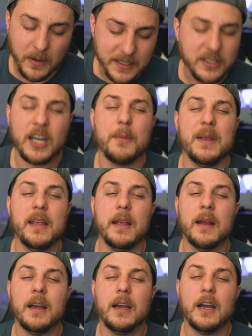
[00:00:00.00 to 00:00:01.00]
It's gonna
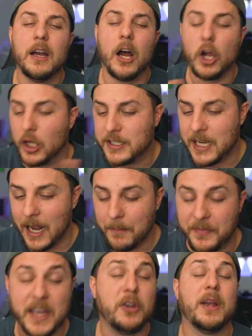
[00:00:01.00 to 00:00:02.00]
be a good time.
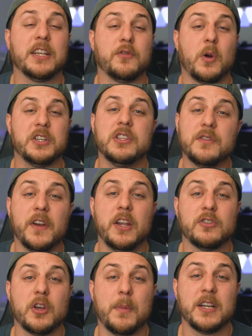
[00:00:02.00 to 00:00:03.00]
Thank you guys for watching this
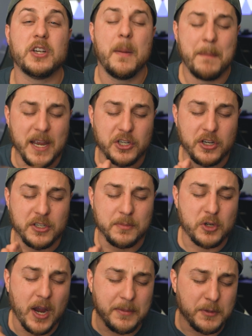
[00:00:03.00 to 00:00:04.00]
video so much. Make sure you
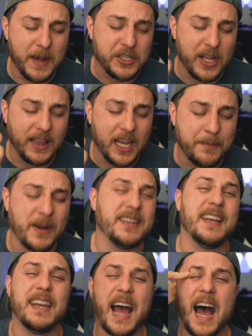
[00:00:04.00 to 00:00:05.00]
subscribe, smash that like
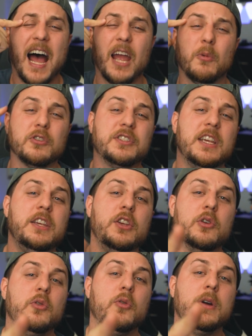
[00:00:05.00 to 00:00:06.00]
button, and I will see
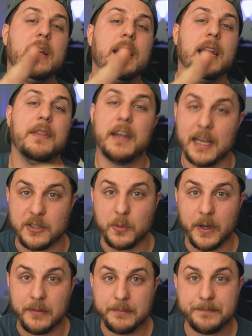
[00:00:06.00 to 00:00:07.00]
you in the next one.